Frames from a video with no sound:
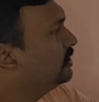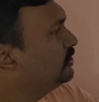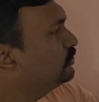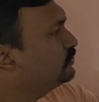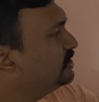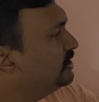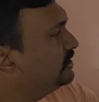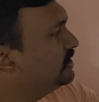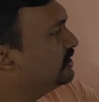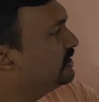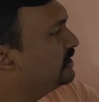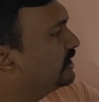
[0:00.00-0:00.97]
You see
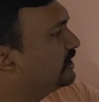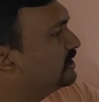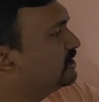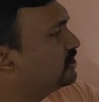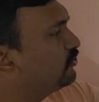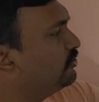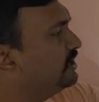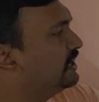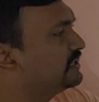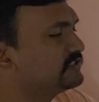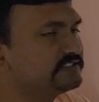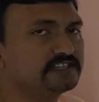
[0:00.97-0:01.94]
here there are three
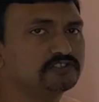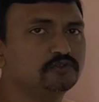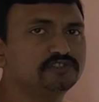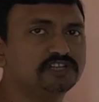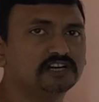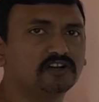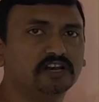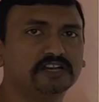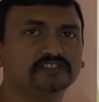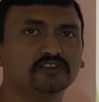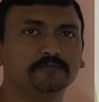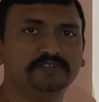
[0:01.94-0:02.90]
lenses which are
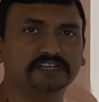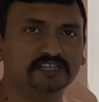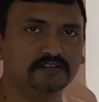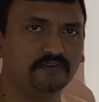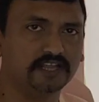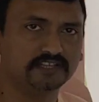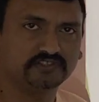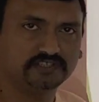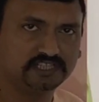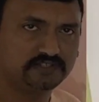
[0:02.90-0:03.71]
called as objective lens.